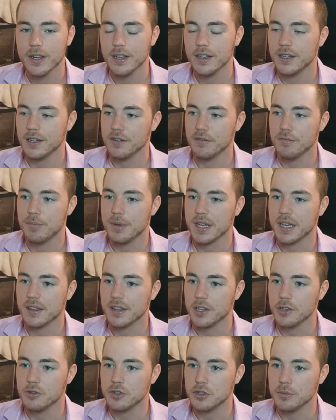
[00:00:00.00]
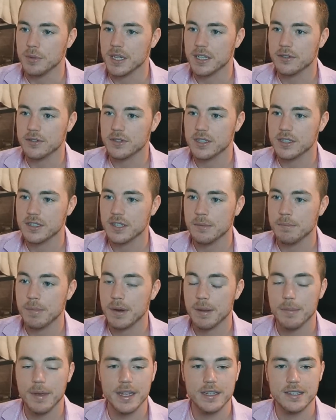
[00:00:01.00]
of being in the YouTube ecosystem, but
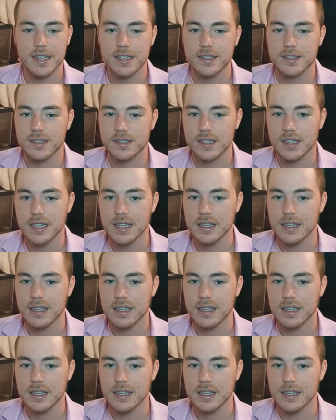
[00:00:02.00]
it makes sense.